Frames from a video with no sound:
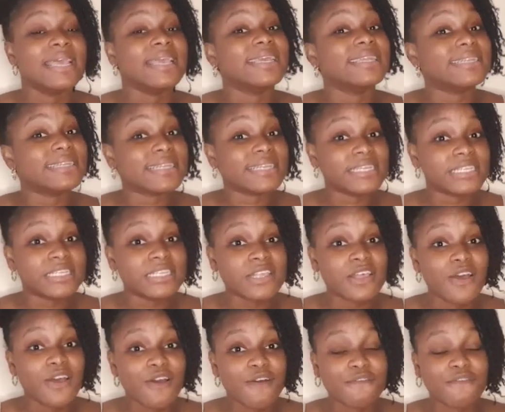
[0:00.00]
it is
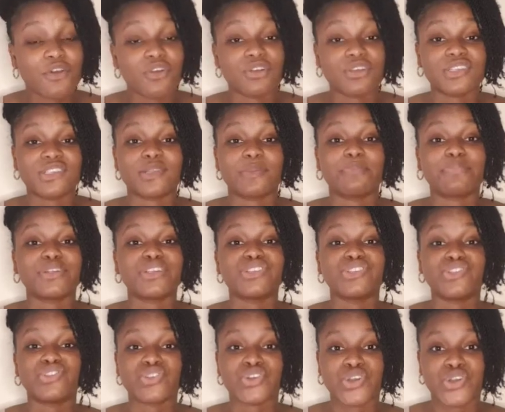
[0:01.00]
for us to
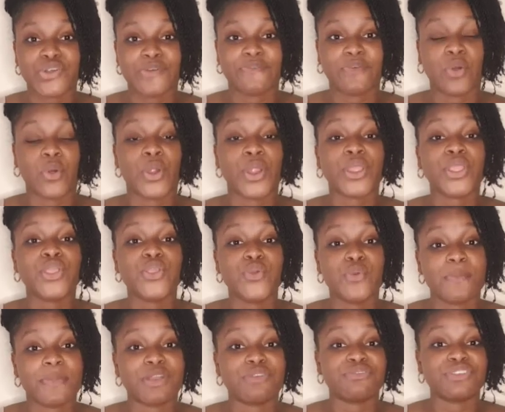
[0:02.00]
preserve our
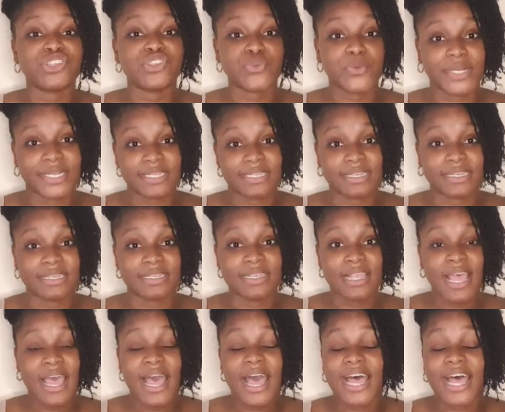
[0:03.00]
human resources,